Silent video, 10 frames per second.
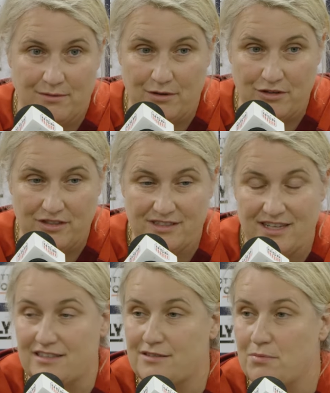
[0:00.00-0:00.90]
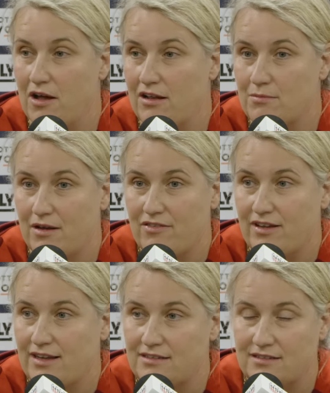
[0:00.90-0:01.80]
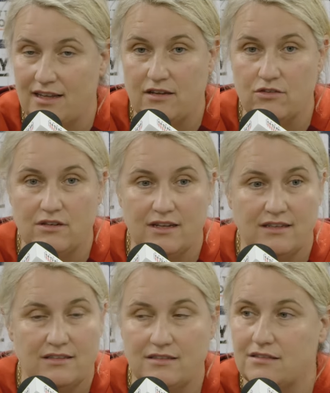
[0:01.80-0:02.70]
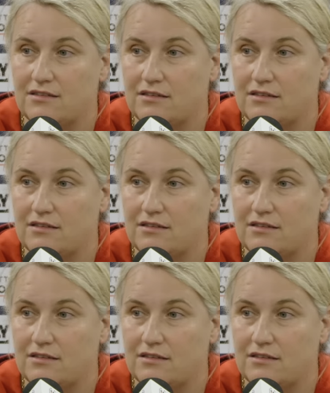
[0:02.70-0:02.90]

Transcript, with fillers: Well, you can see the smile on my face, thank goodness.